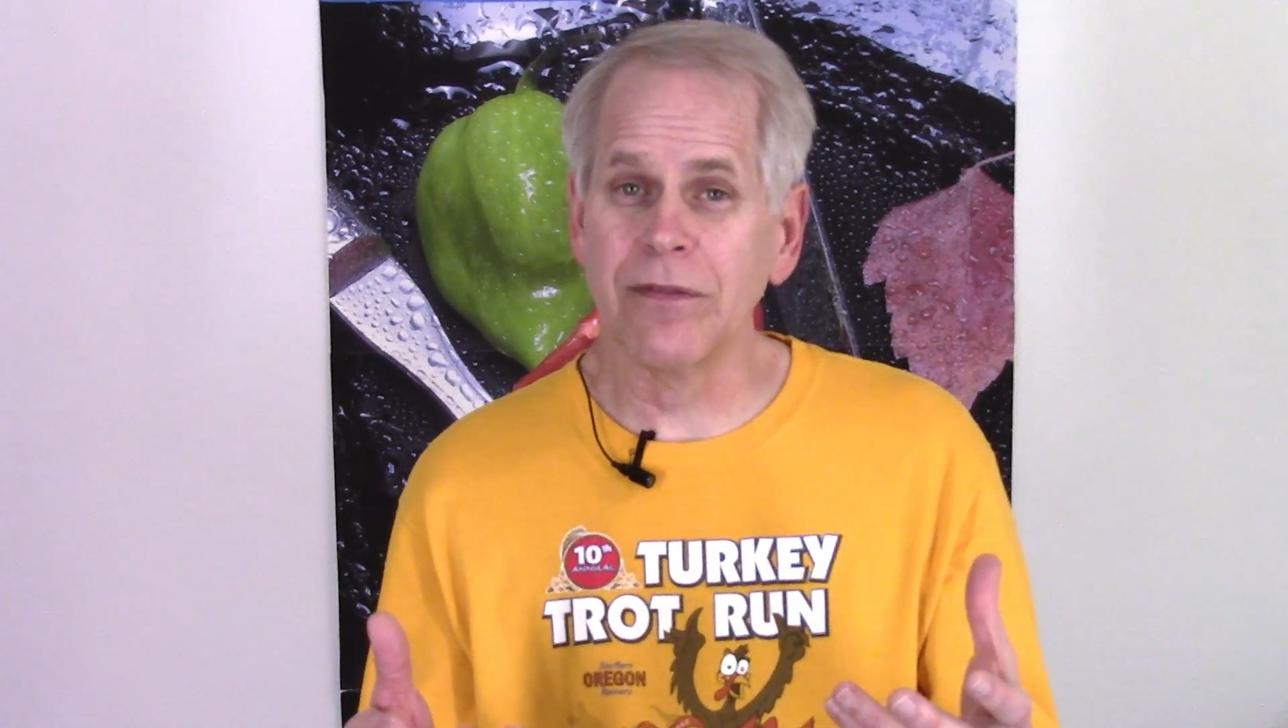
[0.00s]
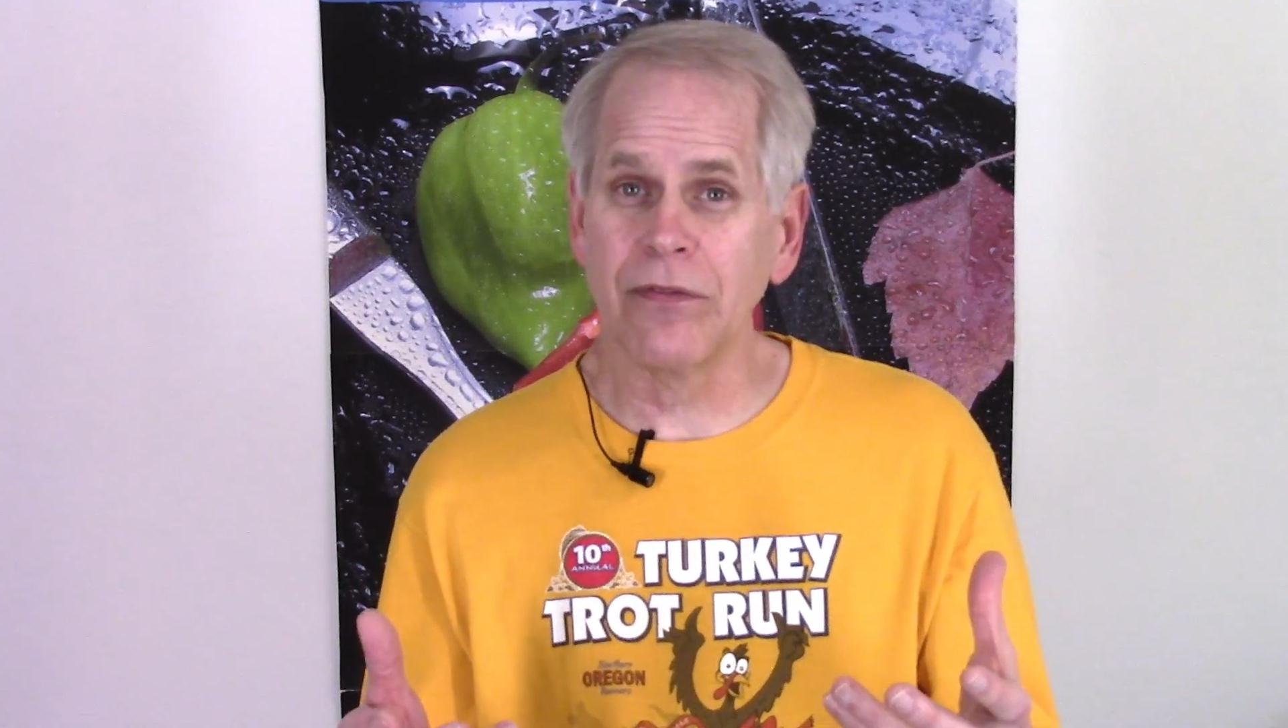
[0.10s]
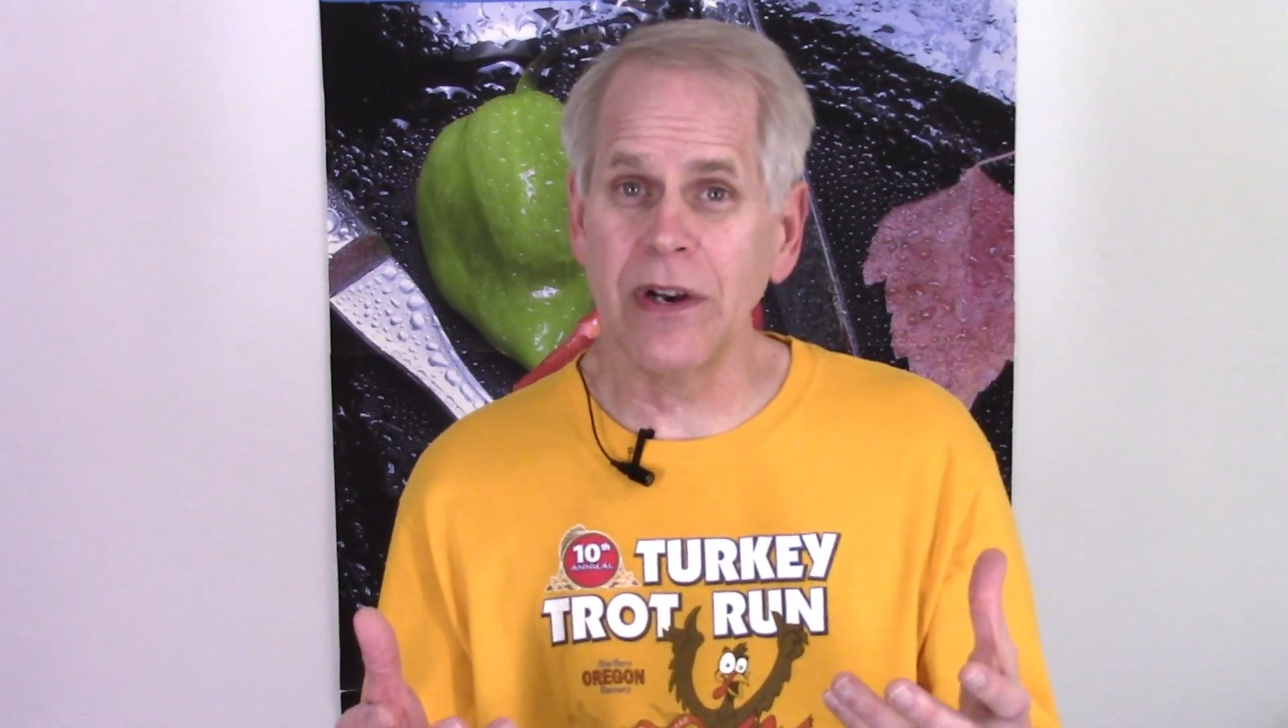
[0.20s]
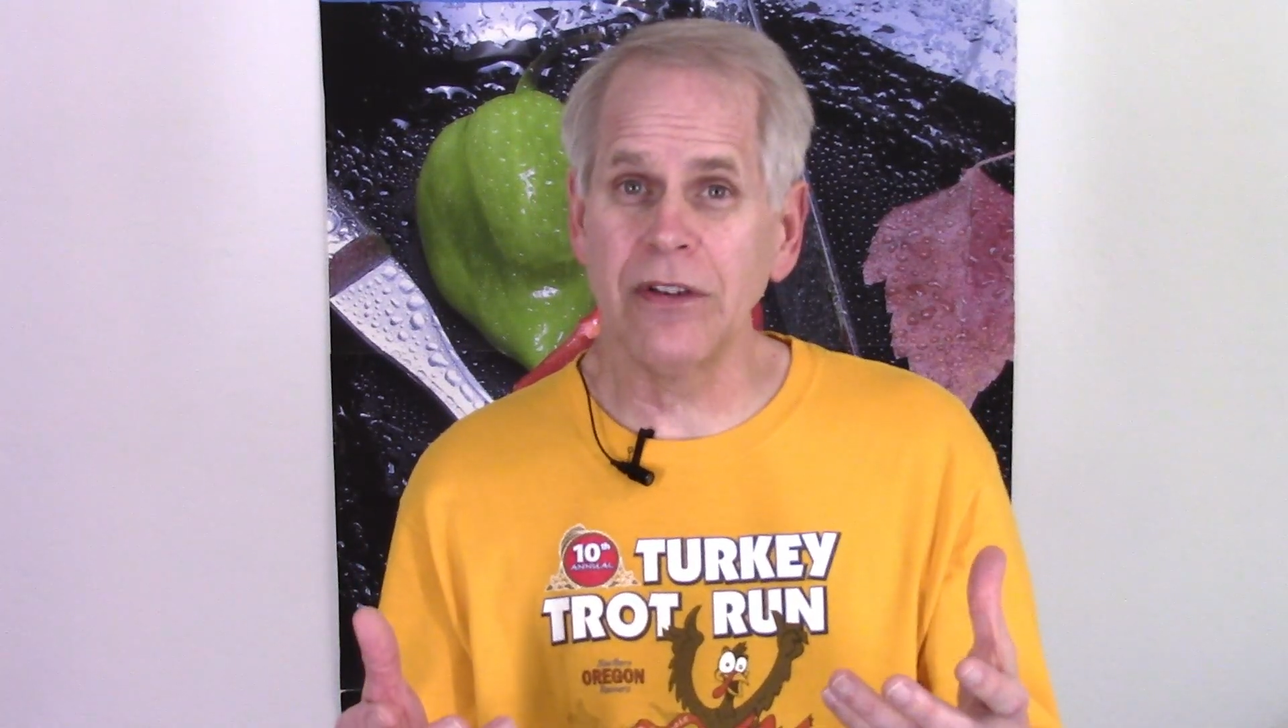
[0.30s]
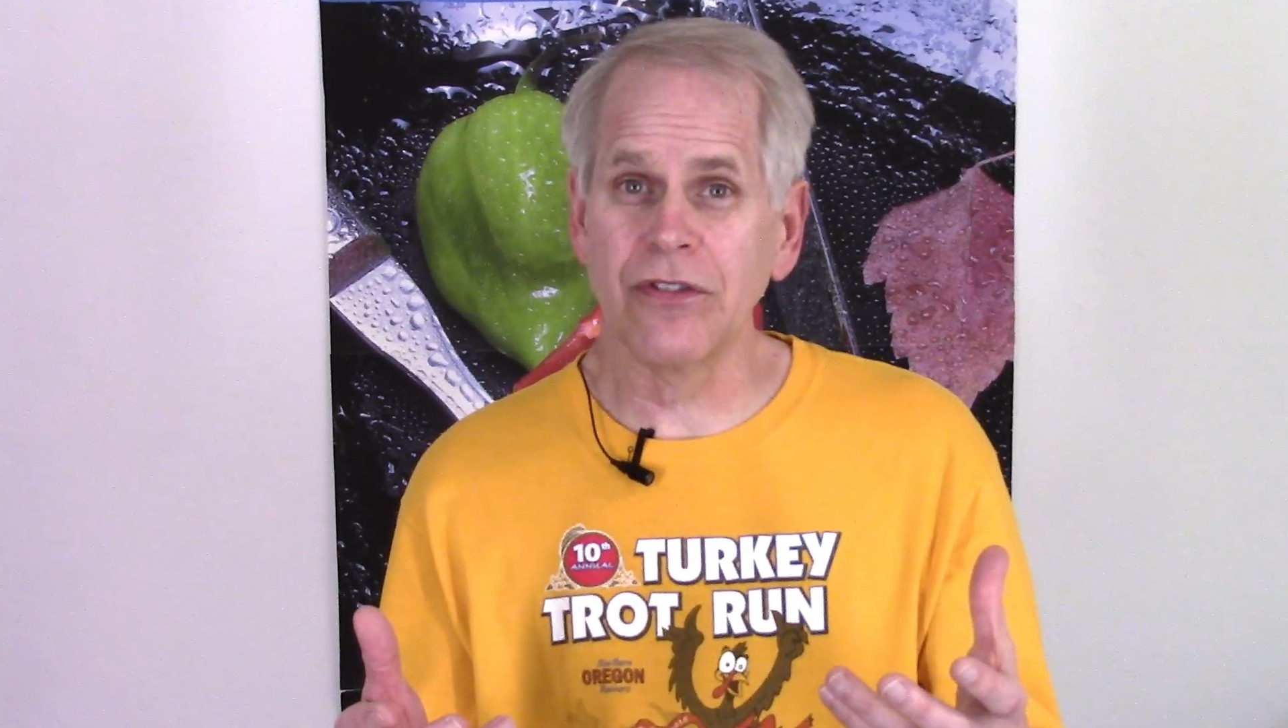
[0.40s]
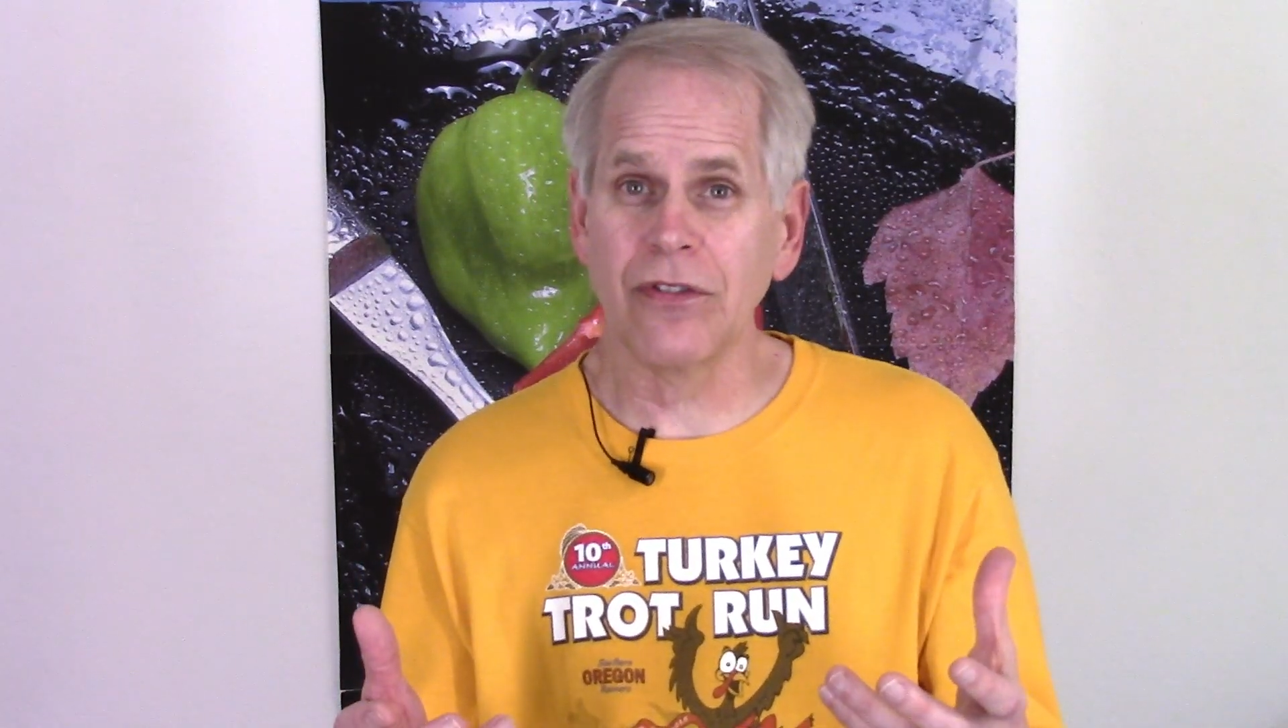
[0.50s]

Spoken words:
freeze